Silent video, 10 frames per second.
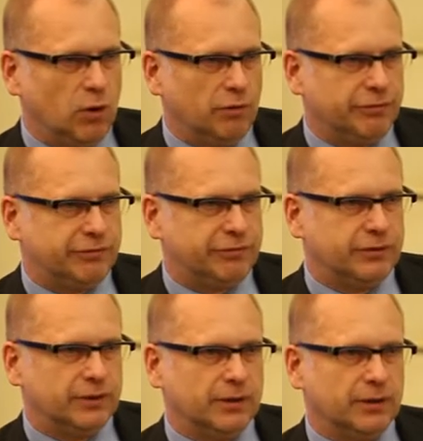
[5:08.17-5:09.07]

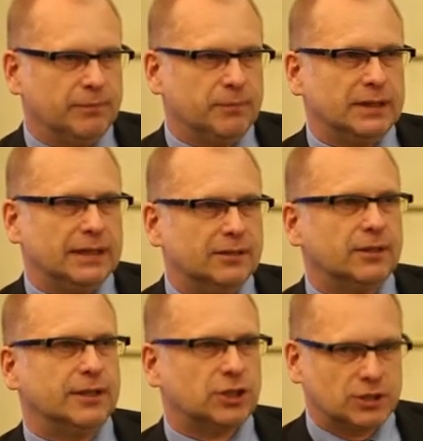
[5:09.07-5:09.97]
of um, the
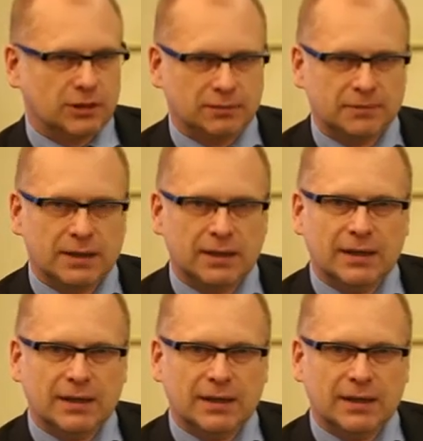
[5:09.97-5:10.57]
international